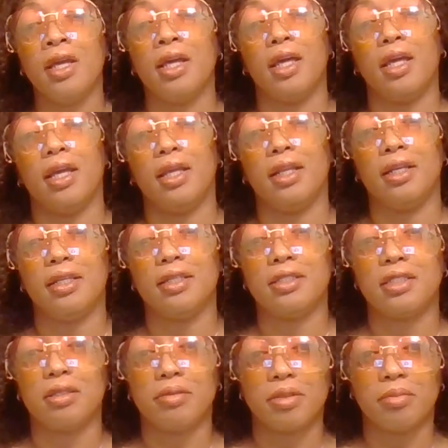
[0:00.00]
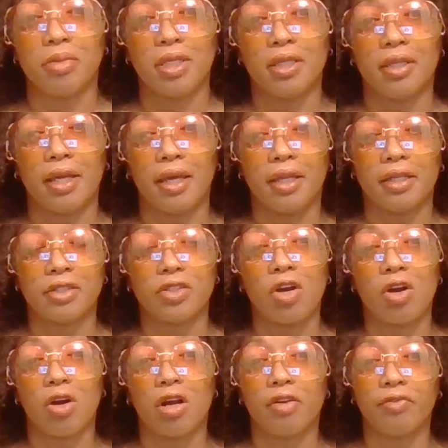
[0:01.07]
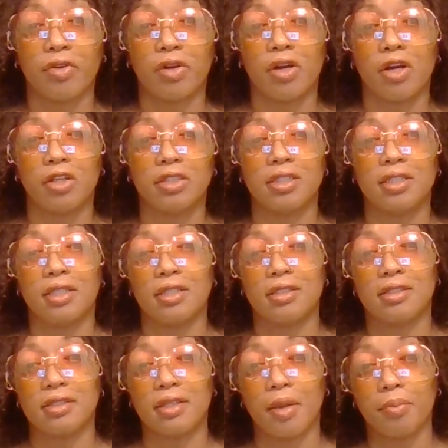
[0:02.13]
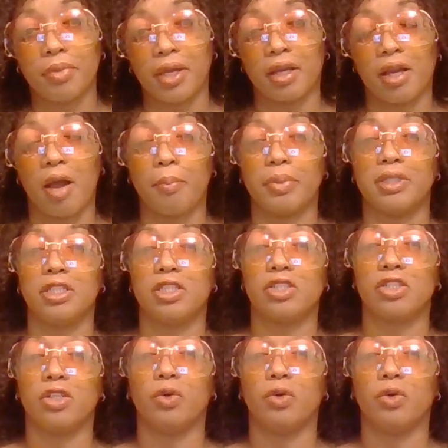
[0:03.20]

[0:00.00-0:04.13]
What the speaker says: And it seems to me that it's hard for her to accept that competition